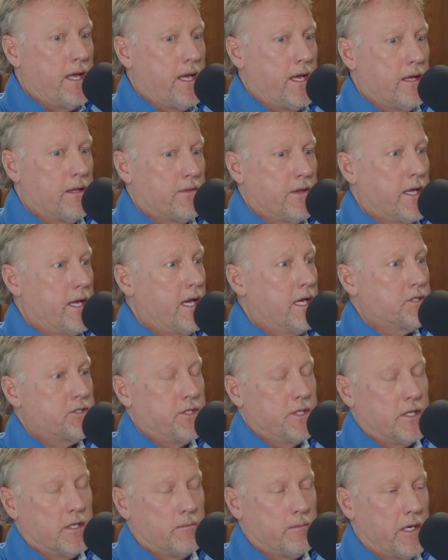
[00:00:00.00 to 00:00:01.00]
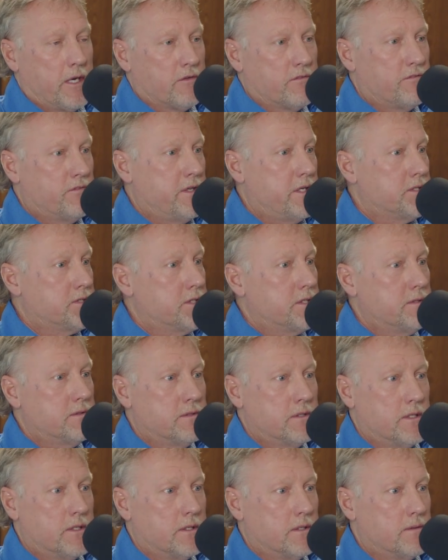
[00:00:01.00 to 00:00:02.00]
And they actually come out and
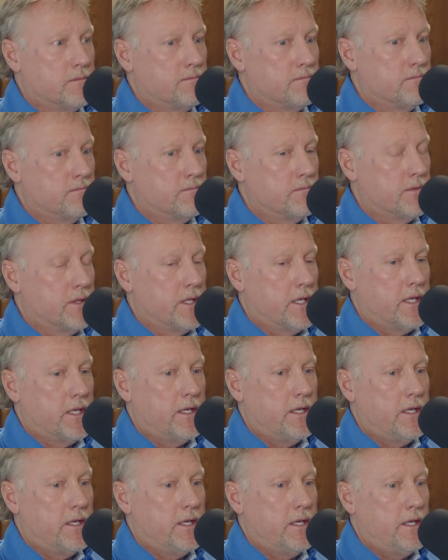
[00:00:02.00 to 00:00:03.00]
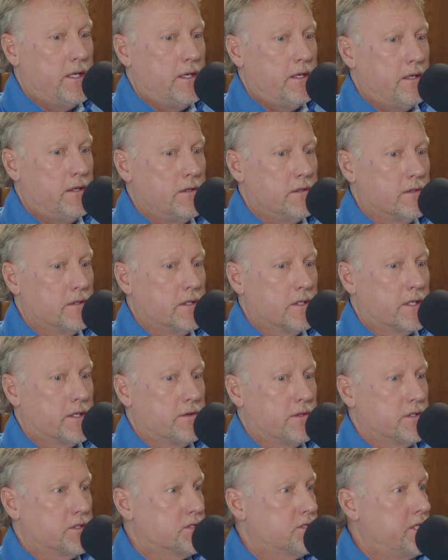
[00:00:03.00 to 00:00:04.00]
visit. They look
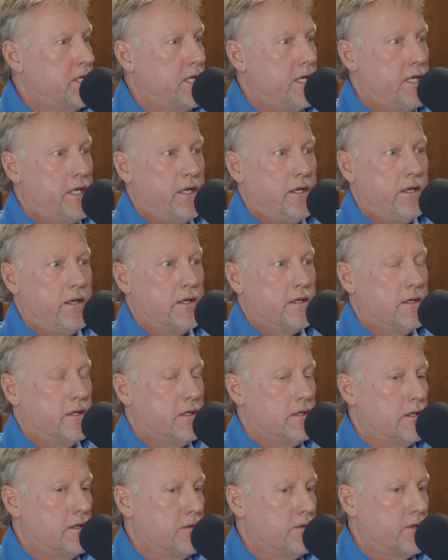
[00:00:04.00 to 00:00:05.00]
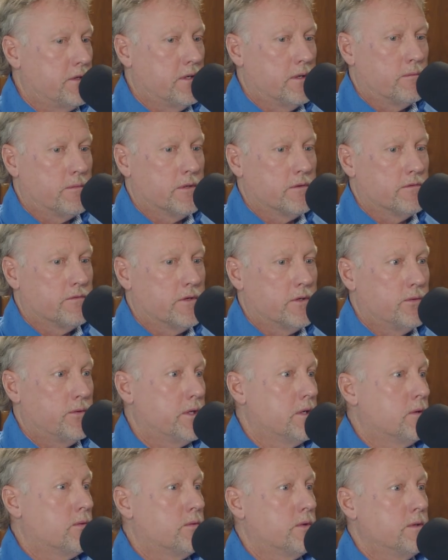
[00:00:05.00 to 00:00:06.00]
at the city, the number of
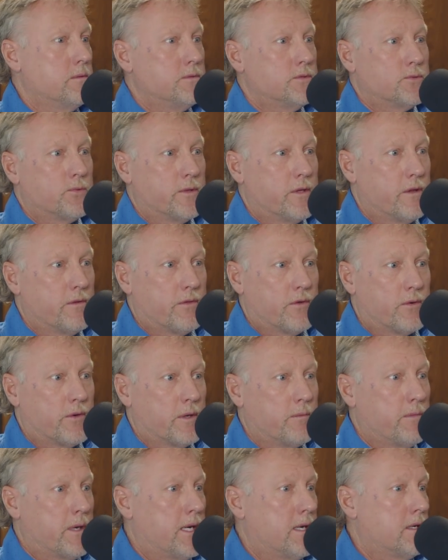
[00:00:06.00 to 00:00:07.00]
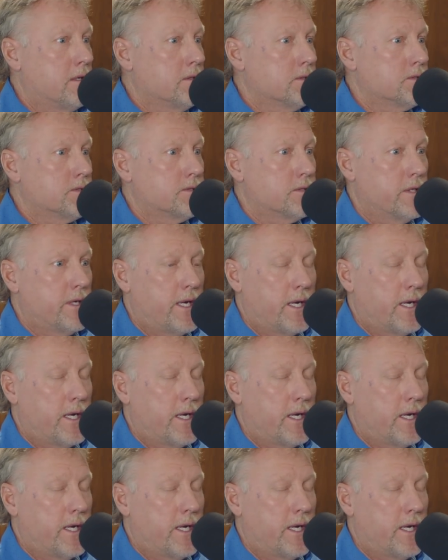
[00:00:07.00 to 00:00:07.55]
hotel rooms within 30 miles,